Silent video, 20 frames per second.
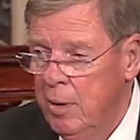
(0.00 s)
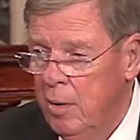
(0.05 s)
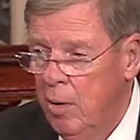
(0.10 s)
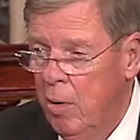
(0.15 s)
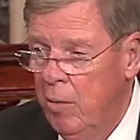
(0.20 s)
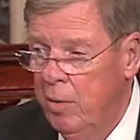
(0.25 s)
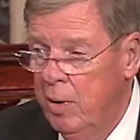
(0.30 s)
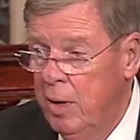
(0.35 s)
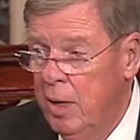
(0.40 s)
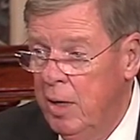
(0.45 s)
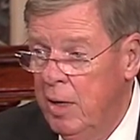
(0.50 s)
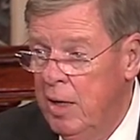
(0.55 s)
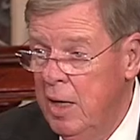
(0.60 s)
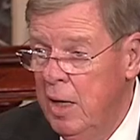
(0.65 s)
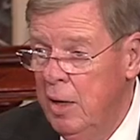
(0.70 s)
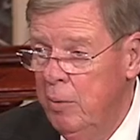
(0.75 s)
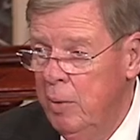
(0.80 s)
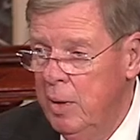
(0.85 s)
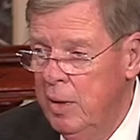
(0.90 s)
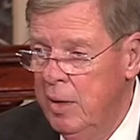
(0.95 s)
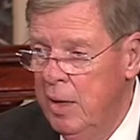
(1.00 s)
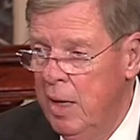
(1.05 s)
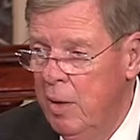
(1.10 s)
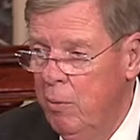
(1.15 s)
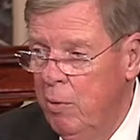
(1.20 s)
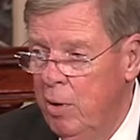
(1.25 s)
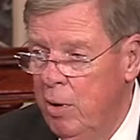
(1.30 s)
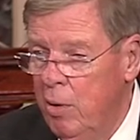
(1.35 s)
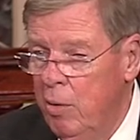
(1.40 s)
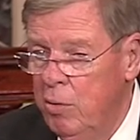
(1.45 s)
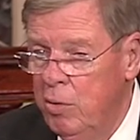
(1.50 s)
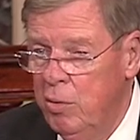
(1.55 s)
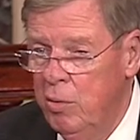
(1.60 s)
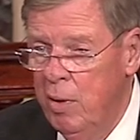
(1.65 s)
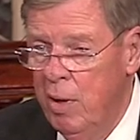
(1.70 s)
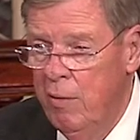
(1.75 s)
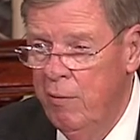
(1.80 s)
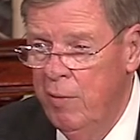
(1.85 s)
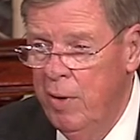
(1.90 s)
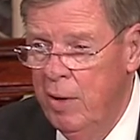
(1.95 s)
on the continuing debt we owe to
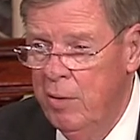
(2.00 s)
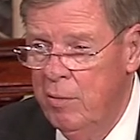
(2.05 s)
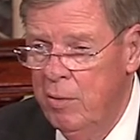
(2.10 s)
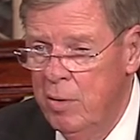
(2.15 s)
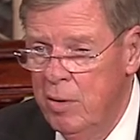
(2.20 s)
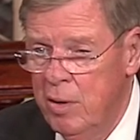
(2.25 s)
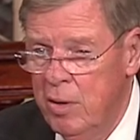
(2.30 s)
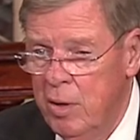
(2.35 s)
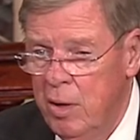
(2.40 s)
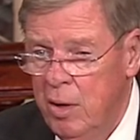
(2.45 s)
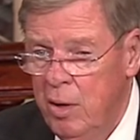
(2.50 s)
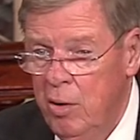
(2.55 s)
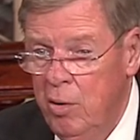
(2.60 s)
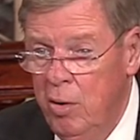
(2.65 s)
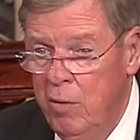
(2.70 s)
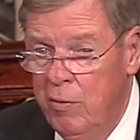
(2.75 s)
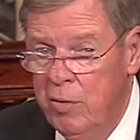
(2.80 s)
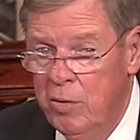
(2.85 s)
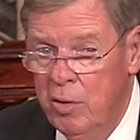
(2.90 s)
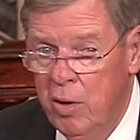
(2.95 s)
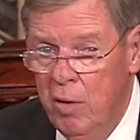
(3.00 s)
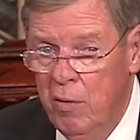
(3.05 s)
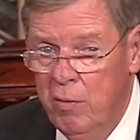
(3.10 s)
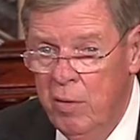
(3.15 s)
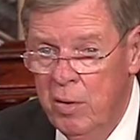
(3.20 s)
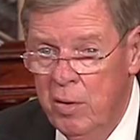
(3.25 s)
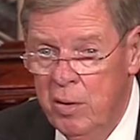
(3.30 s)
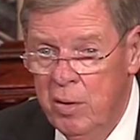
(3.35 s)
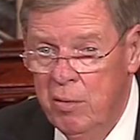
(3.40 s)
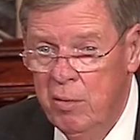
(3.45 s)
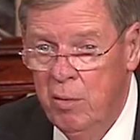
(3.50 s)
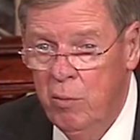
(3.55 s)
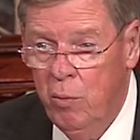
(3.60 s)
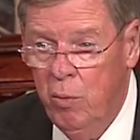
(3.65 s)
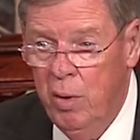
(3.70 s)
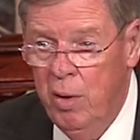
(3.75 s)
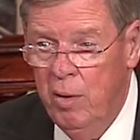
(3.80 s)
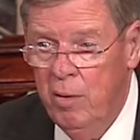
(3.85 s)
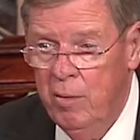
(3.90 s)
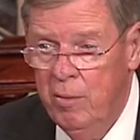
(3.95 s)
our veterans who have served us
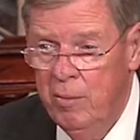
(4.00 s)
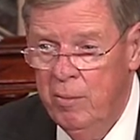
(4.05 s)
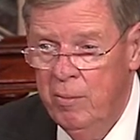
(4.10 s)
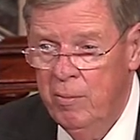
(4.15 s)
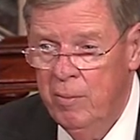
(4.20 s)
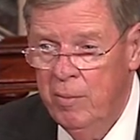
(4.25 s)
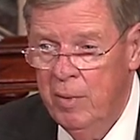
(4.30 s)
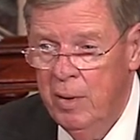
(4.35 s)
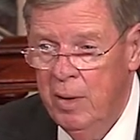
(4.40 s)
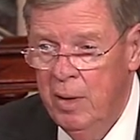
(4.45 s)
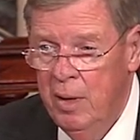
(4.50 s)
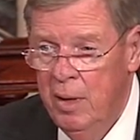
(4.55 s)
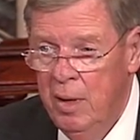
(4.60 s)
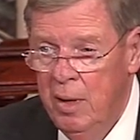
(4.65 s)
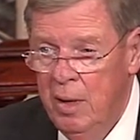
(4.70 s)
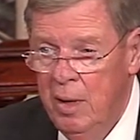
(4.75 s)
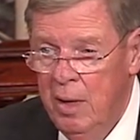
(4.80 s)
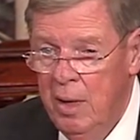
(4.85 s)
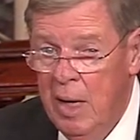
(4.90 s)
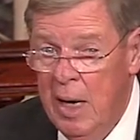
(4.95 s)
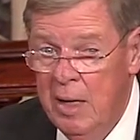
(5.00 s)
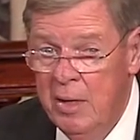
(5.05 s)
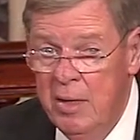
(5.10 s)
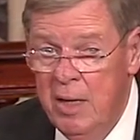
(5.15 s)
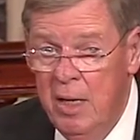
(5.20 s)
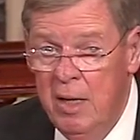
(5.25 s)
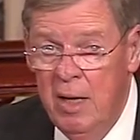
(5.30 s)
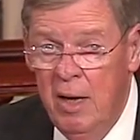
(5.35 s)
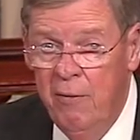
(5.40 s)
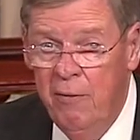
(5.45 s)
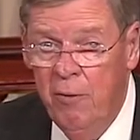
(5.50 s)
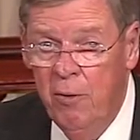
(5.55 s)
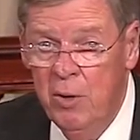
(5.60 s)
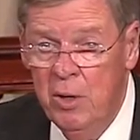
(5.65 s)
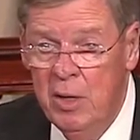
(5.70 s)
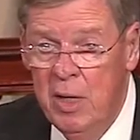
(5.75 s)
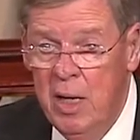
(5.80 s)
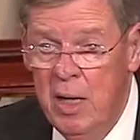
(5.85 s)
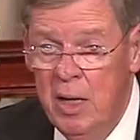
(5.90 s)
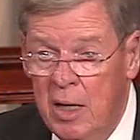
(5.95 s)
well. I said that
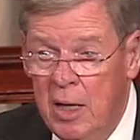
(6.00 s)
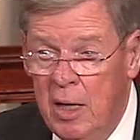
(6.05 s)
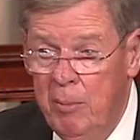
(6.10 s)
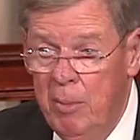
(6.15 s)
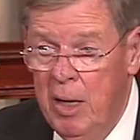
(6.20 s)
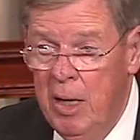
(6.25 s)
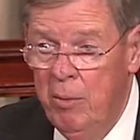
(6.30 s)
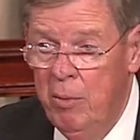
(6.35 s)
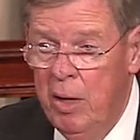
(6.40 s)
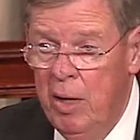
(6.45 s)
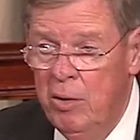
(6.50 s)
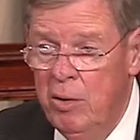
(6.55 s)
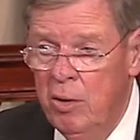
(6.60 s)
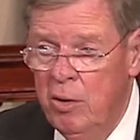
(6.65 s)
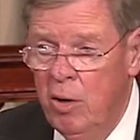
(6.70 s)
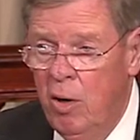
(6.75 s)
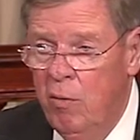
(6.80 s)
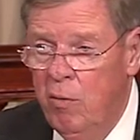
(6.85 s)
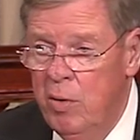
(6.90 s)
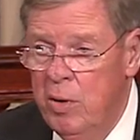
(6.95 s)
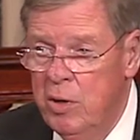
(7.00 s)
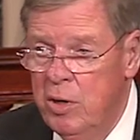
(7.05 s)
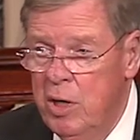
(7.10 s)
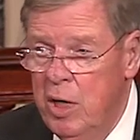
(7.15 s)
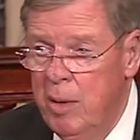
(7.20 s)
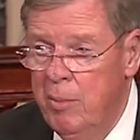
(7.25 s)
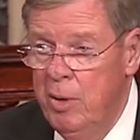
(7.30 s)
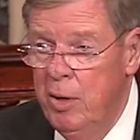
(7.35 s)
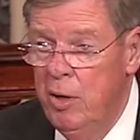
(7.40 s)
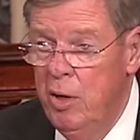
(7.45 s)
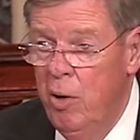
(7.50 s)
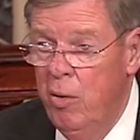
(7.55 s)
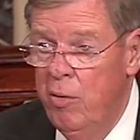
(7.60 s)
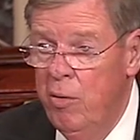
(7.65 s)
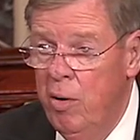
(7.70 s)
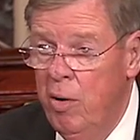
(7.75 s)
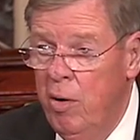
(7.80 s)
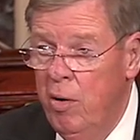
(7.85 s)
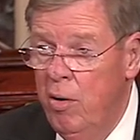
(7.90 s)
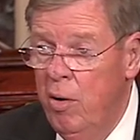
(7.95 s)
first day committee when I took over as chairman, you know,
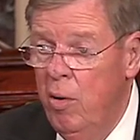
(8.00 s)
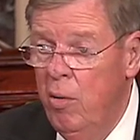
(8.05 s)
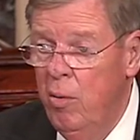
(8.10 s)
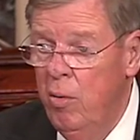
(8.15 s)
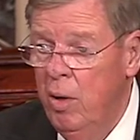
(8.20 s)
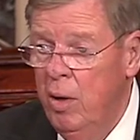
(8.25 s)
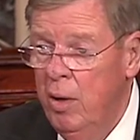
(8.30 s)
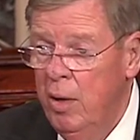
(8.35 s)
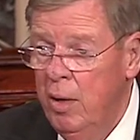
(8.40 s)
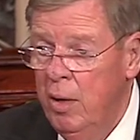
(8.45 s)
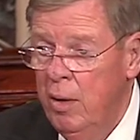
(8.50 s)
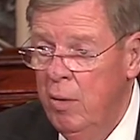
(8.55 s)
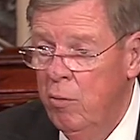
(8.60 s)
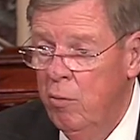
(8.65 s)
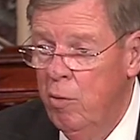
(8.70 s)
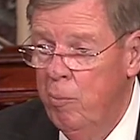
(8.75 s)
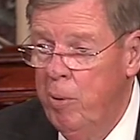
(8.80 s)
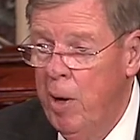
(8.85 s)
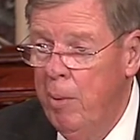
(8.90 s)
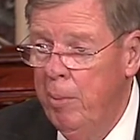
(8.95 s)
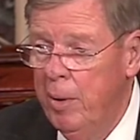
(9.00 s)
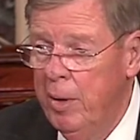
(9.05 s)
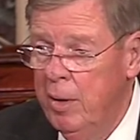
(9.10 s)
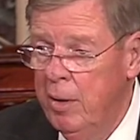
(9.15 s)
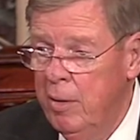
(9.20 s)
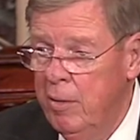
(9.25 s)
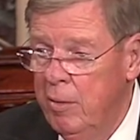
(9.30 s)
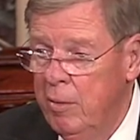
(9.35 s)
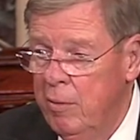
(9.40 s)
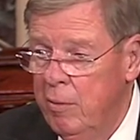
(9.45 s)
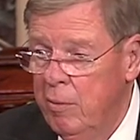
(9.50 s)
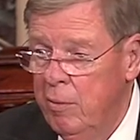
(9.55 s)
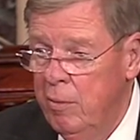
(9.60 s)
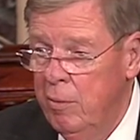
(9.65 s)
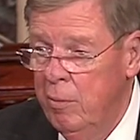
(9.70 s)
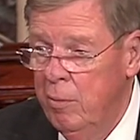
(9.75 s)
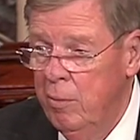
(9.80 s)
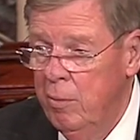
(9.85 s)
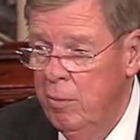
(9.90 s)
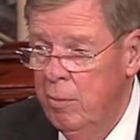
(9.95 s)
there are no Republican
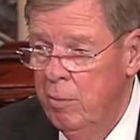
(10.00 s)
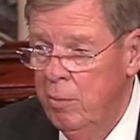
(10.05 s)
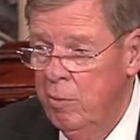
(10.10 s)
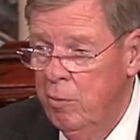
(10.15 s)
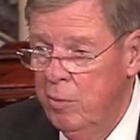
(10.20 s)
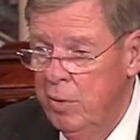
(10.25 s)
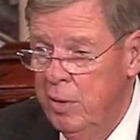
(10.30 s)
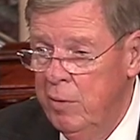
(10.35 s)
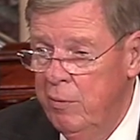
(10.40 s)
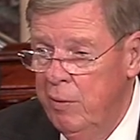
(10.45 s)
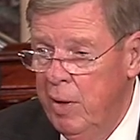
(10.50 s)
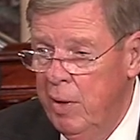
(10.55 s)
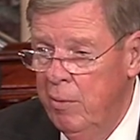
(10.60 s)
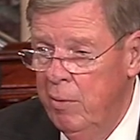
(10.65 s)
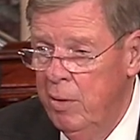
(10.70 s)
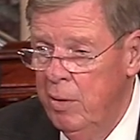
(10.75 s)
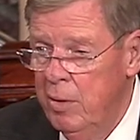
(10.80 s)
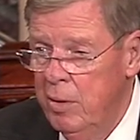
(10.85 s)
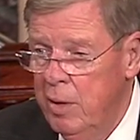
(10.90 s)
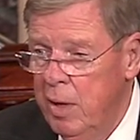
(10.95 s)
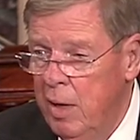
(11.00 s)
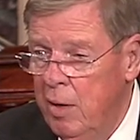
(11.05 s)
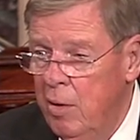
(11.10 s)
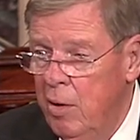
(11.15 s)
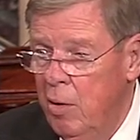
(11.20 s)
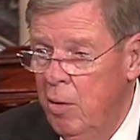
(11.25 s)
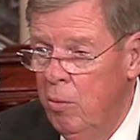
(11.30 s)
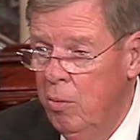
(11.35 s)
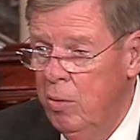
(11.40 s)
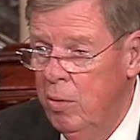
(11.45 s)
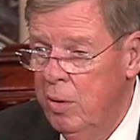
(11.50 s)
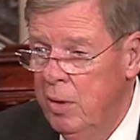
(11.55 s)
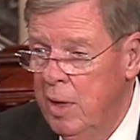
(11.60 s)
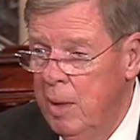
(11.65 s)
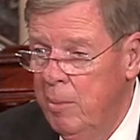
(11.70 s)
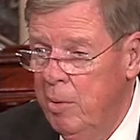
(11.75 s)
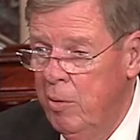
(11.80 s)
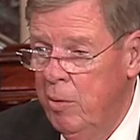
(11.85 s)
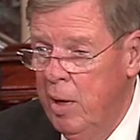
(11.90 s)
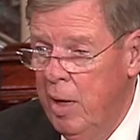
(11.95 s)
veterans and no
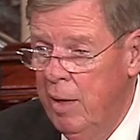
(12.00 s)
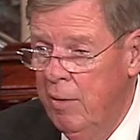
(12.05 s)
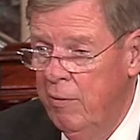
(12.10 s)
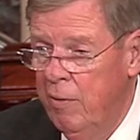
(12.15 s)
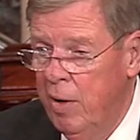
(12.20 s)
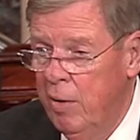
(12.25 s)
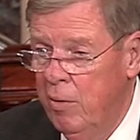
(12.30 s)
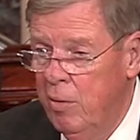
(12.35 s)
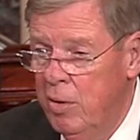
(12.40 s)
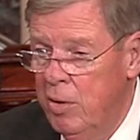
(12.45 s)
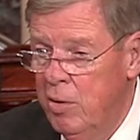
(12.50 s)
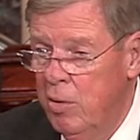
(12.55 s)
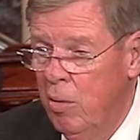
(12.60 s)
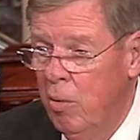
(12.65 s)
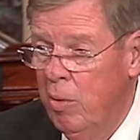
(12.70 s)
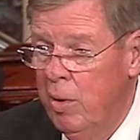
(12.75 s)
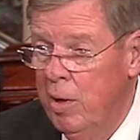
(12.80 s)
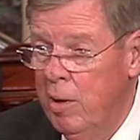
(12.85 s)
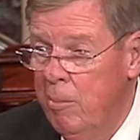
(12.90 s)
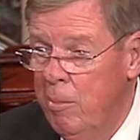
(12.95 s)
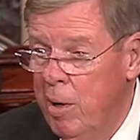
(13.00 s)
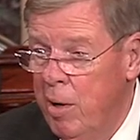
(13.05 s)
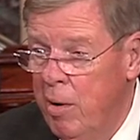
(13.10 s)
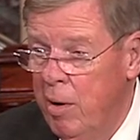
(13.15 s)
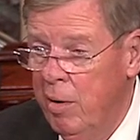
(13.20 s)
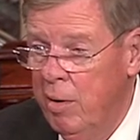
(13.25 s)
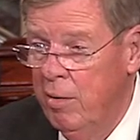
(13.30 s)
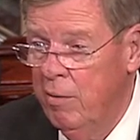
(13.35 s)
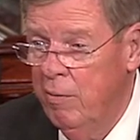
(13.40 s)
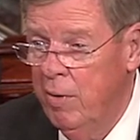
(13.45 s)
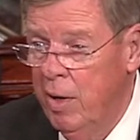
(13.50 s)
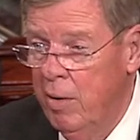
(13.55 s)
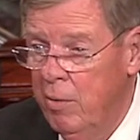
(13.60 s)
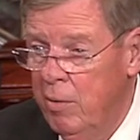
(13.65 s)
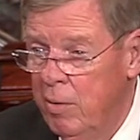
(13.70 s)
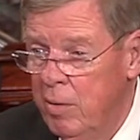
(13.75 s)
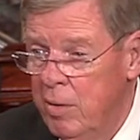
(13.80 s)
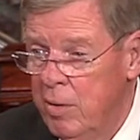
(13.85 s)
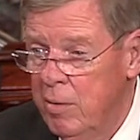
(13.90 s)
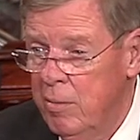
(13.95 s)
Democratic veterans. There are only American
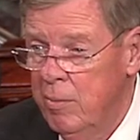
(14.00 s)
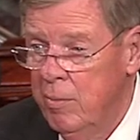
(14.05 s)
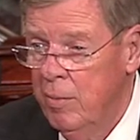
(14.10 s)
veterans.